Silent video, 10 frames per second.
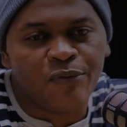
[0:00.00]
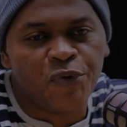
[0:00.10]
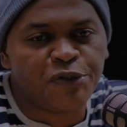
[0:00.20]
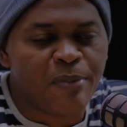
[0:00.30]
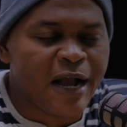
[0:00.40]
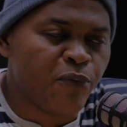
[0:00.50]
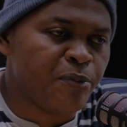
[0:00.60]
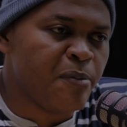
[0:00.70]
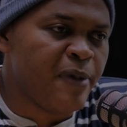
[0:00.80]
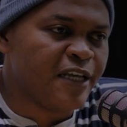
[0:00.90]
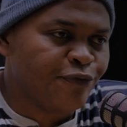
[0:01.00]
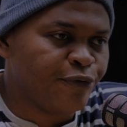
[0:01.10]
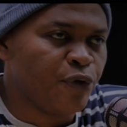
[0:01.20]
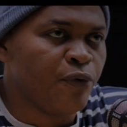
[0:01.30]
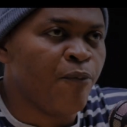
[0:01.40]
which mic would be best
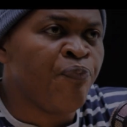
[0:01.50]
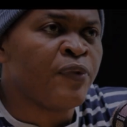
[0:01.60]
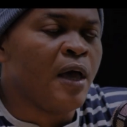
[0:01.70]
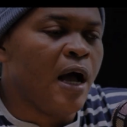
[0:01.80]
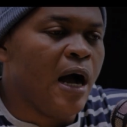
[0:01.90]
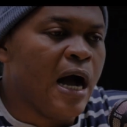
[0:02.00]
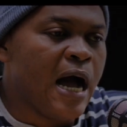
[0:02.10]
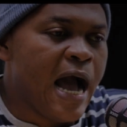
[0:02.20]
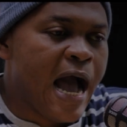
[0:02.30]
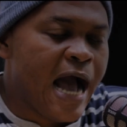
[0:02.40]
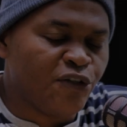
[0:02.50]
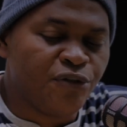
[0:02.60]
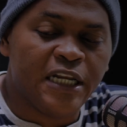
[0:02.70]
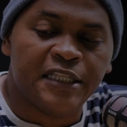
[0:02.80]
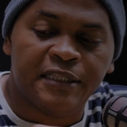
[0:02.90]
for you.
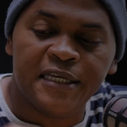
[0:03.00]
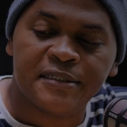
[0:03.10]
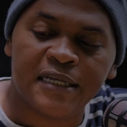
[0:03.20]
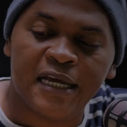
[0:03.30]
Actually, this